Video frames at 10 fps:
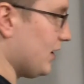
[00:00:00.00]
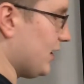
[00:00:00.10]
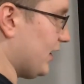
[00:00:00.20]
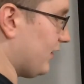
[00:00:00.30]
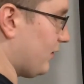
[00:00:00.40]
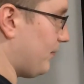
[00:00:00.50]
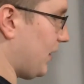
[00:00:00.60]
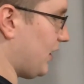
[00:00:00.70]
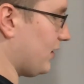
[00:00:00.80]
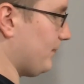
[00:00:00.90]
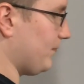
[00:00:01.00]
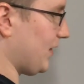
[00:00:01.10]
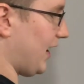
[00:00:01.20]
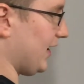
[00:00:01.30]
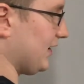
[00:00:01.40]
And on the bottom,
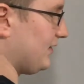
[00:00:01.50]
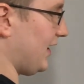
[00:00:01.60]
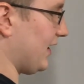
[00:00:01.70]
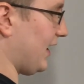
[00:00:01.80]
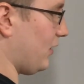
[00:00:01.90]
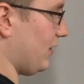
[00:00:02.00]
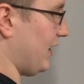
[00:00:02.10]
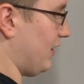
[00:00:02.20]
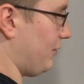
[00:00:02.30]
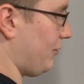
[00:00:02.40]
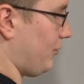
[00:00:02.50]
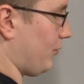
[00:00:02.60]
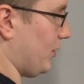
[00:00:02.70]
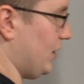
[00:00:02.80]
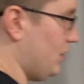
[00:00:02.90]
I can take out a 3,